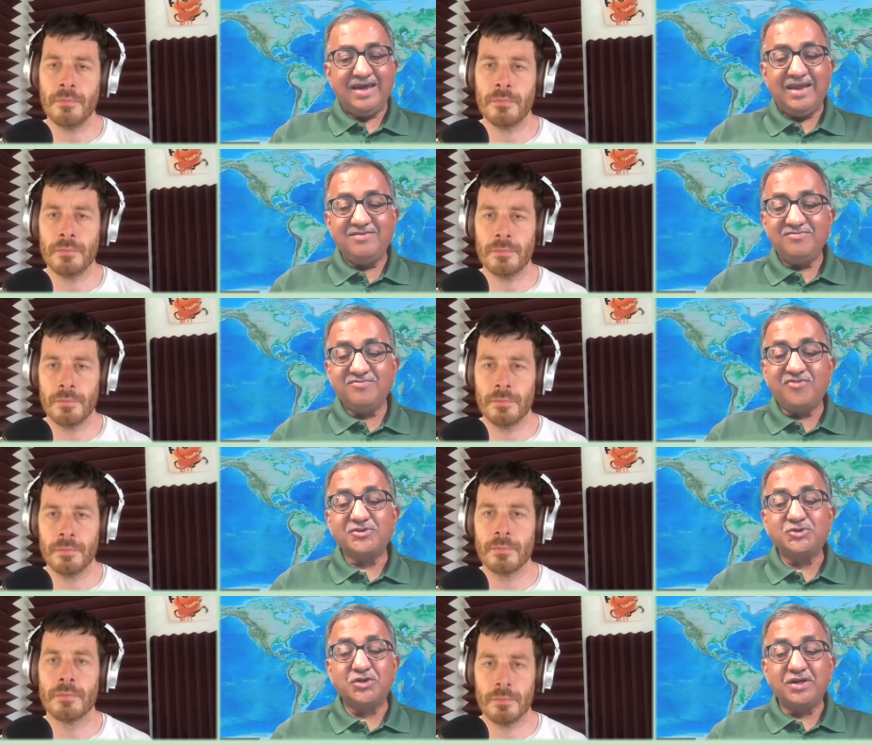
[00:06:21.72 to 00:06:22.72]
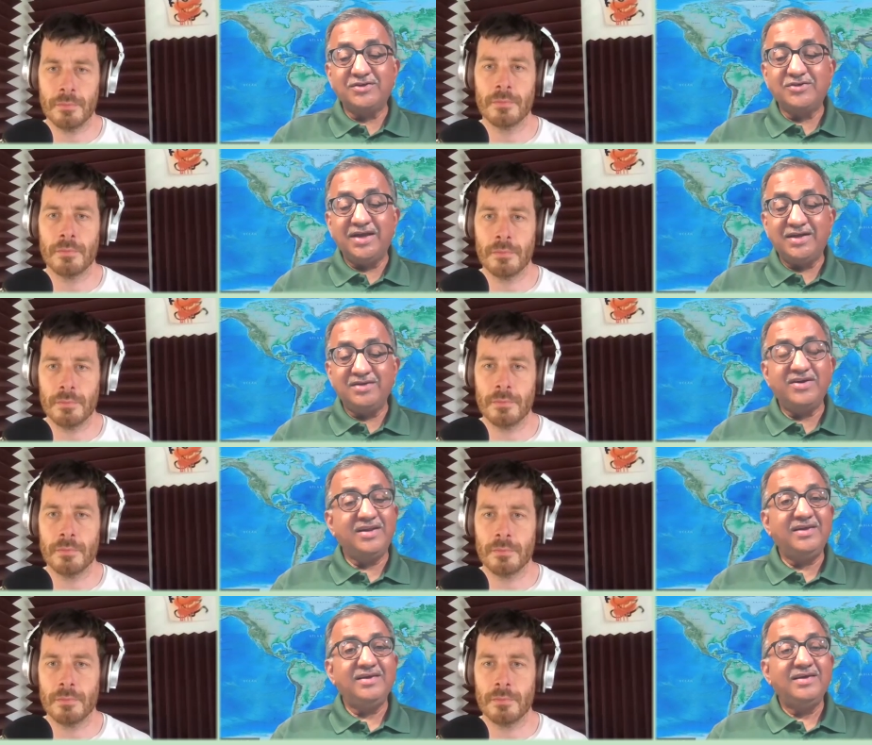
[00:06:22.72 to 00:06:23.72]
Speaker 1: in fostering
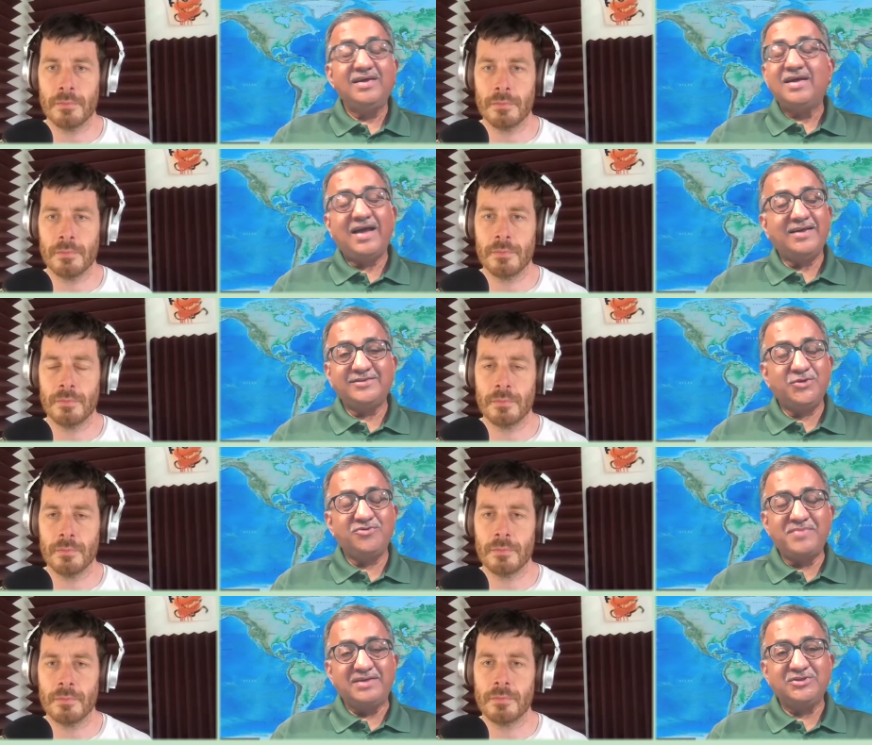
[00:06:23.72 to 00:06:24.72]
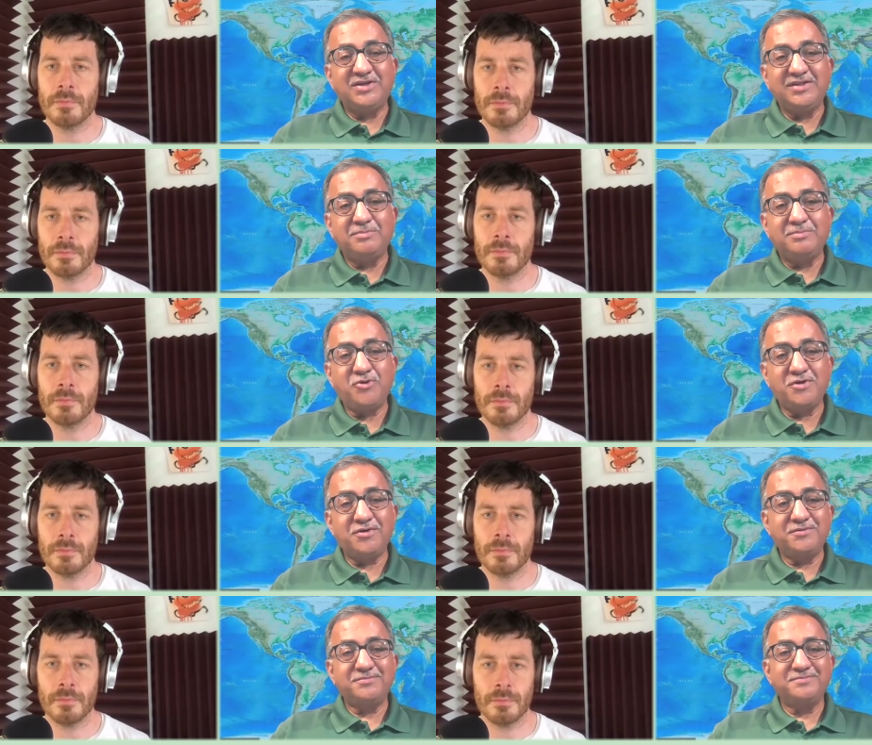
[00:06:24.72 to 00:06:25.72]
creativity, as you've mentioned in the
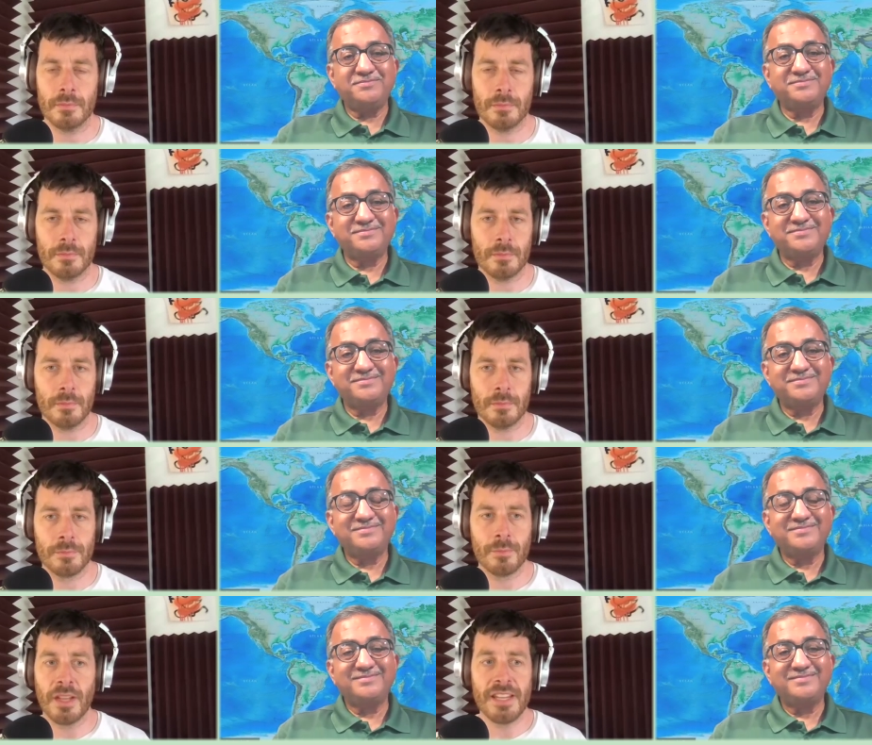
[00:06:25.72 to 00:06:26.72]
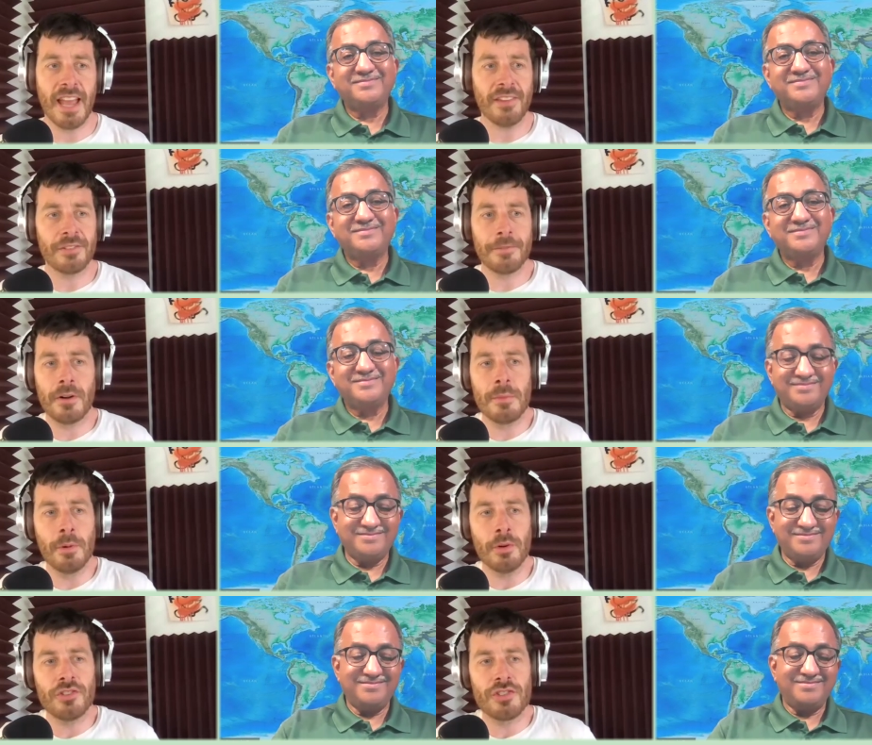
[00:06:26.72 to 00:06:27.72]
book?
Speaker 2: Yes, very
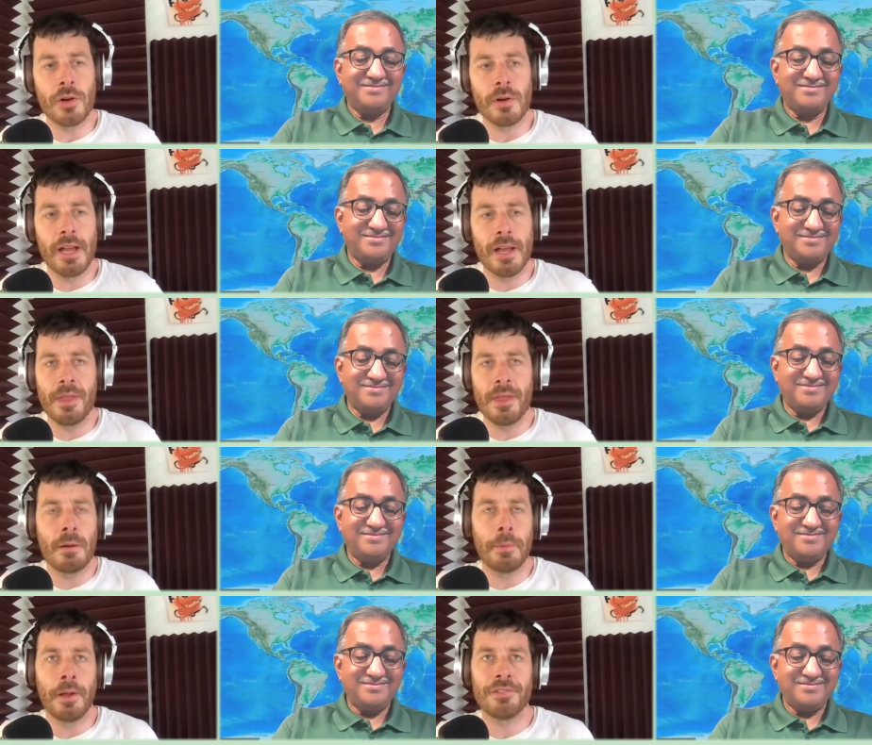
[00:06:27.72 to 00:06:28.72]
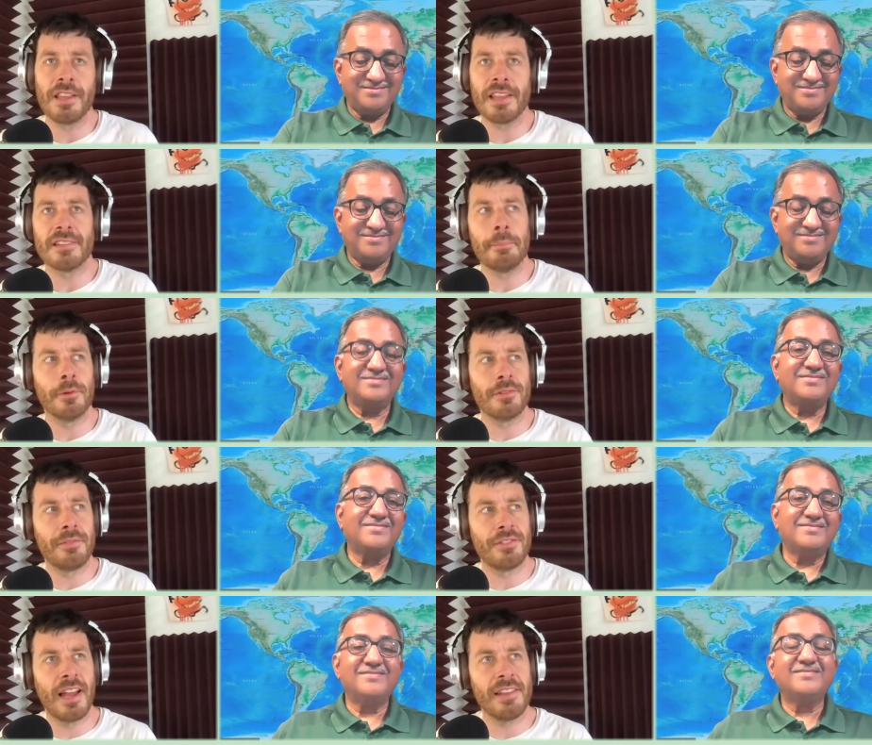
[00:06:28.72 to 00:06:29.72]
much so. There are personal examples I've
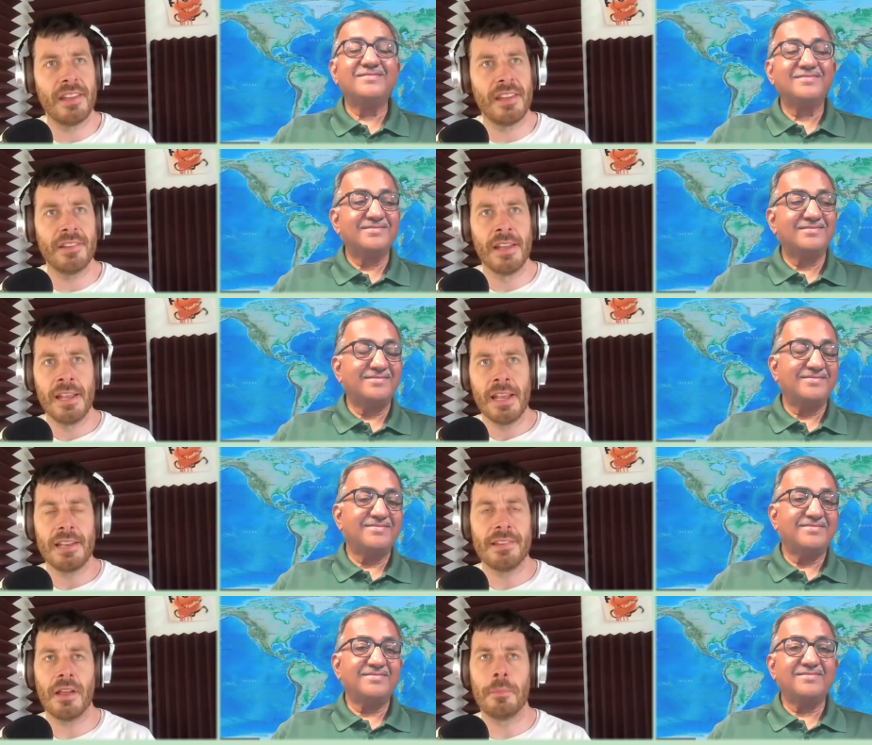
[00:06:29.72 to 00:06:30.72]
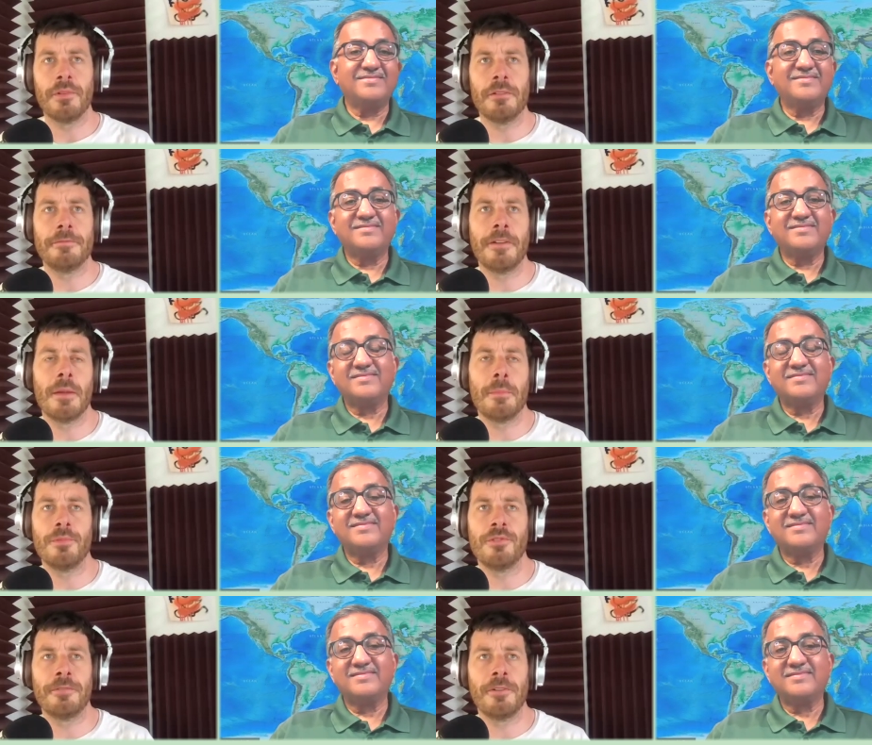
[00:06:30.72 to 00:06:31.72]
cited in terms of
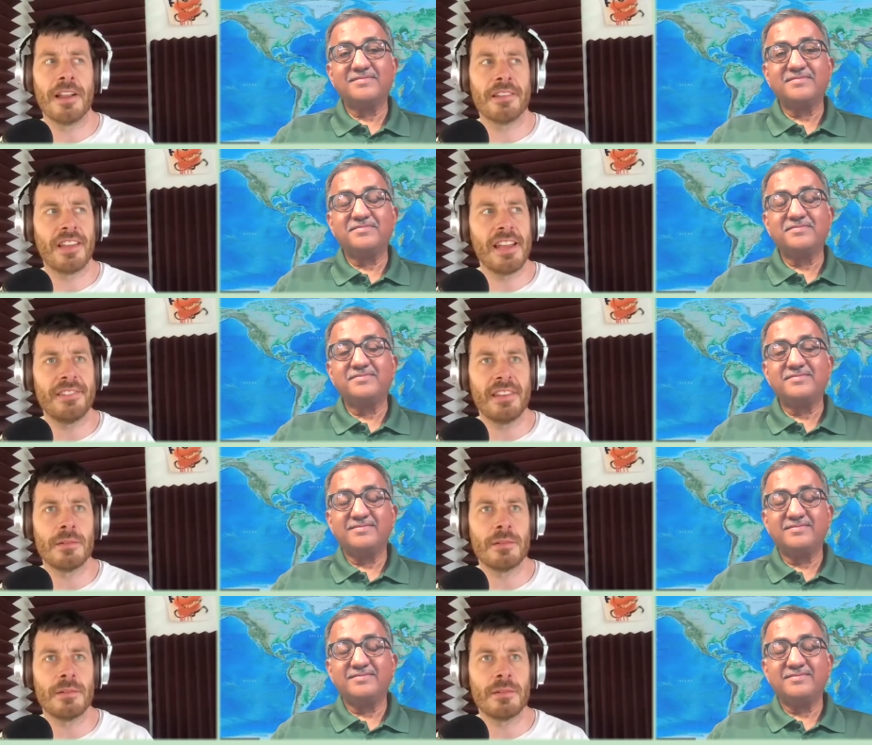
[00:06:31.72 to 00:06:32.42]
suffering anxiety in